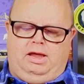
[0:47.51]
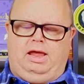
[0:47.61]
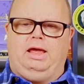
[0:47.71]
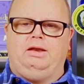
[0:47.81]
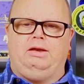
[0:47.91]

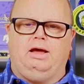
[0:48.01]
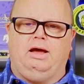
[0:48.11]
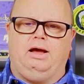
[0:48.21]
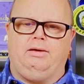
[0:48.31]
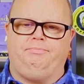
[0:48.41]
And,
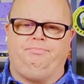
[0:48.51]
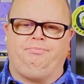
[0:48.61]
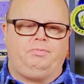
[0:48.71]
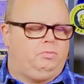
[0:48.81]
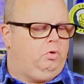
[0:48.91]

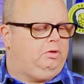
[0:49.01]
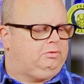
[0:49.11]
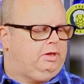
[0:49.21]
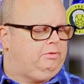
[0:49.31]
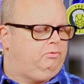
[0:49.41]
boy,
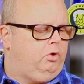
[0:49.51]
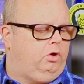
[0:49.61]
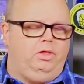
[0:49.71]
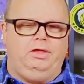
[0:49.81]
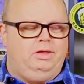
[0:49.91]
that's a lot of
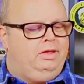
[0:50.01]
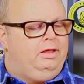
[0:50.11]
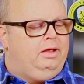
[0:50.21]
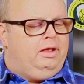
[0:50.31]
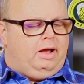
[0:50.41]
foil.
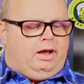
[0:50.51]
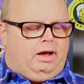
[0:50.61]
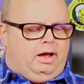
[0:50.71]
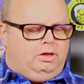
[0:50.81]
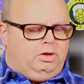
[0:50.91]

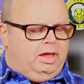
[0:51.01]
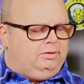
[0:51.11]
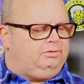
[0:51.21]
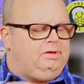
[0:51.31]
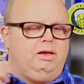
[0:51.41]
You
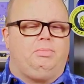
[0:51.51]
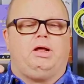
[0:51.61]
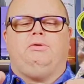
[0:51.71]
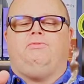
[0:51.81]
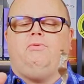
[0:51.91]
can't see it, but
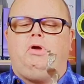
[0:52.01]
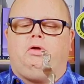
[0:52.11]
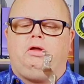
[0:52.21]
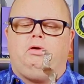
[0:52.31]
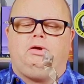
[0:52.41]
on the
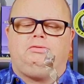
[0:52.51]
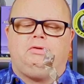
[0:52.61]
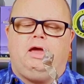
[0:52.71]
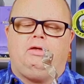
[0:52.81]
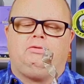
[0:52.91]
foil here it
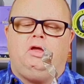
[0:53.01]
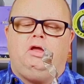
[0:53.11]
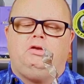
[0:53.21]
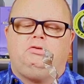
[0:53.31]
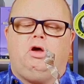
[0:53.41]
says
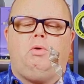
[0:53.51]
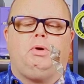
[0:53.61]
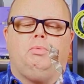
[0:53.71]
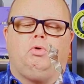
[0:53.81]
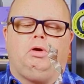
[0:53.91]

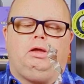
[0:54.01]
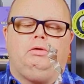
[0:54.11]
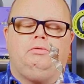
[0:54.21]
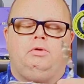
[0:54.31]
tobermory.